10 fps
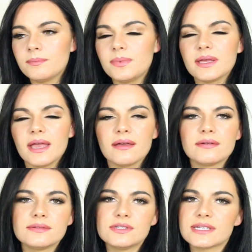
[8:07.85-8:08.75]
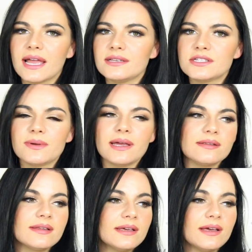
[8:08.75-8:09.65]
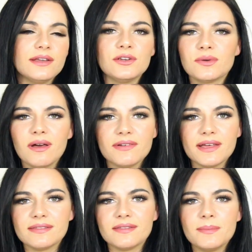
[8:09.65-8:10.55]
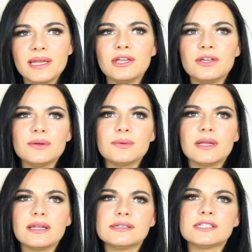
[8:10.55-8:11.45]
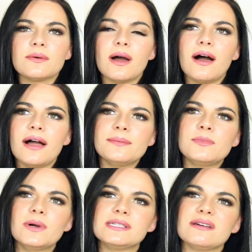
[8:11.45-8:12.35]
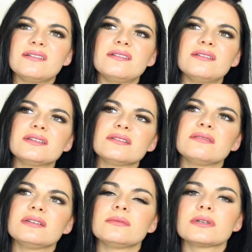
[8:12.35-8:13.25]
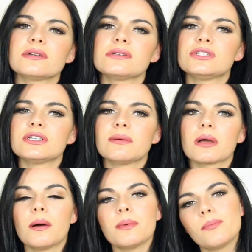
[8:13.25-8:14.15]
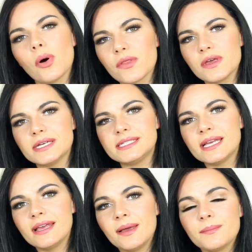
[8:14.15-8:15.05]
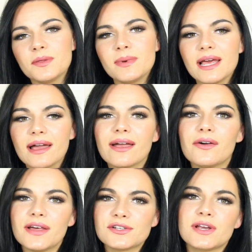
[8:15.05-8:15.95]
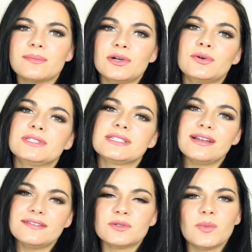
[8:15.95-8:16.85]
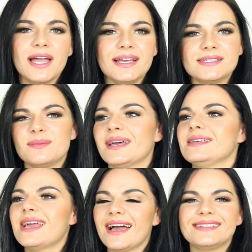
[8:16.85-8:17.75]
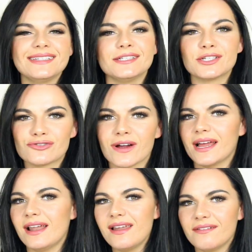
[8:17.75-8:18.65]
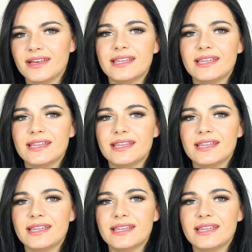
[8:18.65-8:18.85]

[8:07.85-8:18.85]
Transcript: But yeah, just get into it and you'll love it. So I'm always like, oh, I don't want to go to the gym, I can't be bothered. But the minute I get on that treadmill or start lifting weights, I'm like, yes, this is great, I love it.